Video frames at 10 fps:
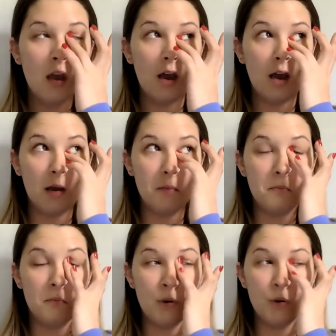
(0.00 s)

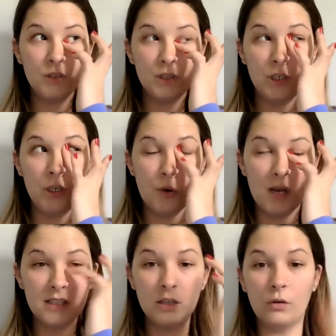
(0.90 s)
Most
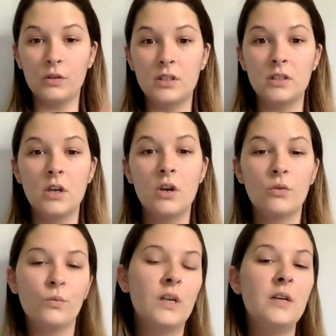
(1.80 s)
US adults
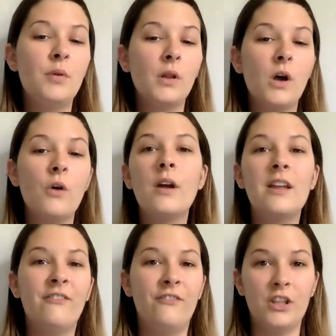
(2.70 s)
read below
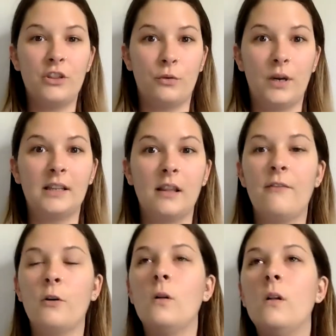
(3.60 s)
a 5th grade
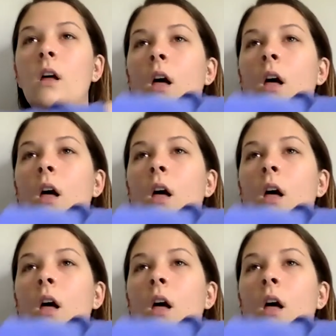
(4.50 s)
level.